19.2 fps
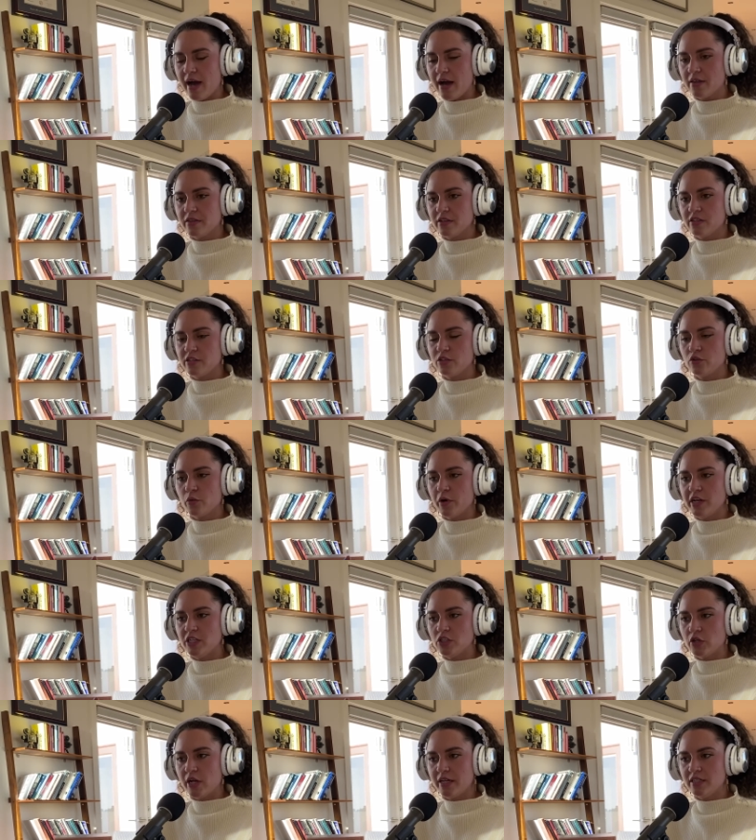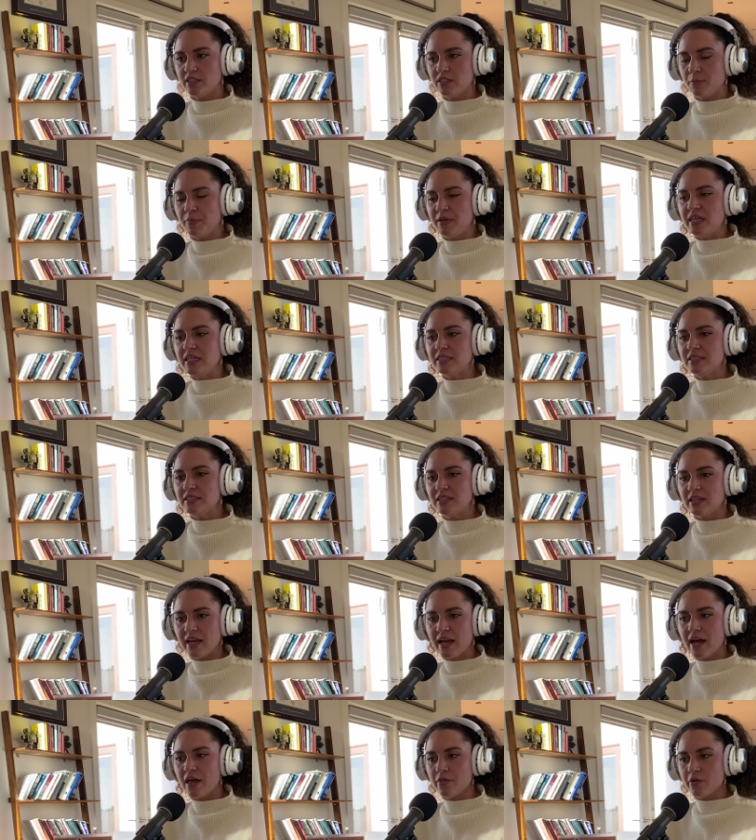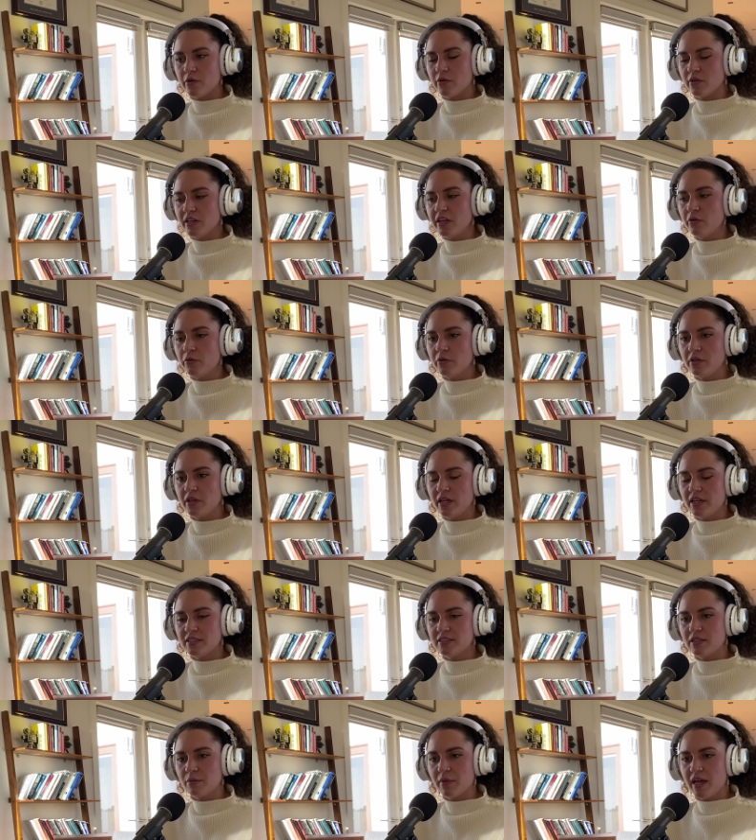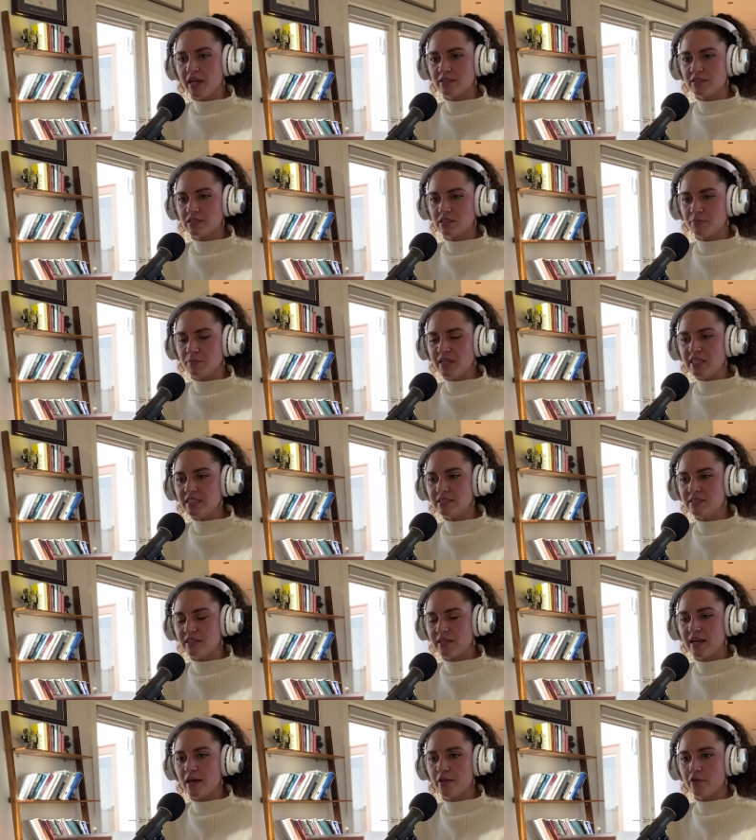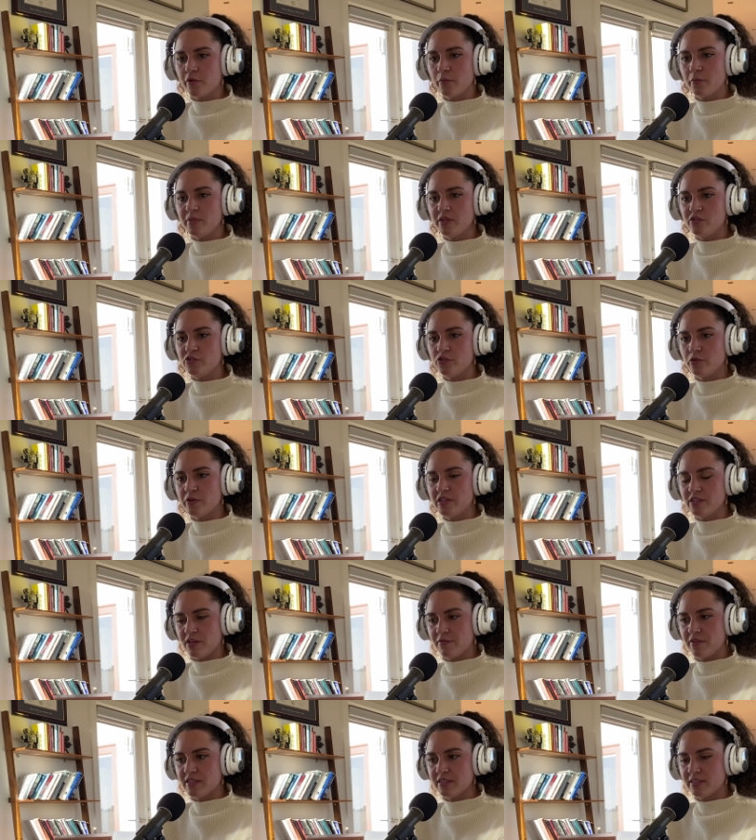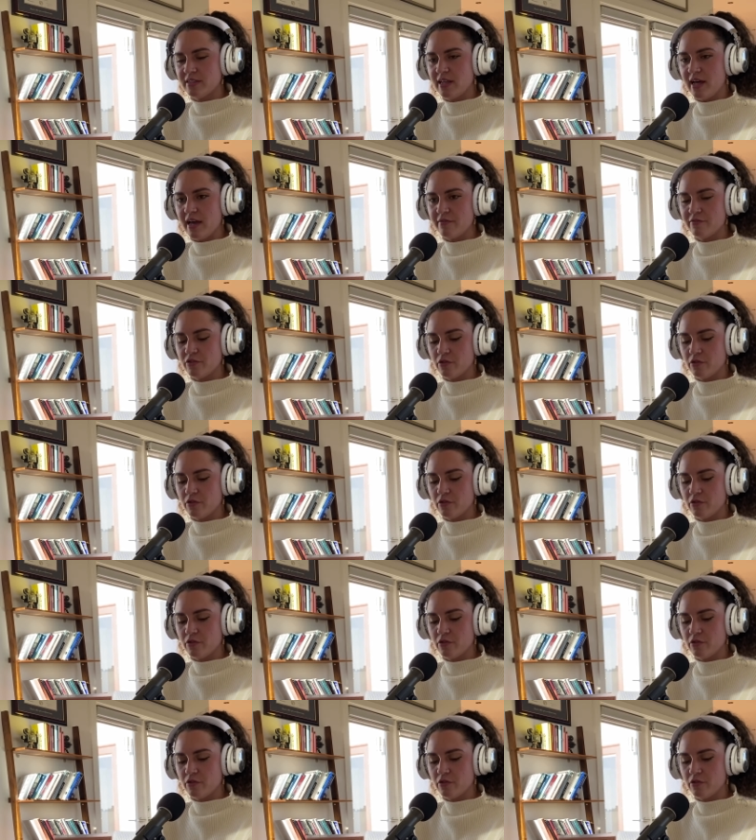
this is where he tries to piece together, literally in some cases, piece together mysteries of his life.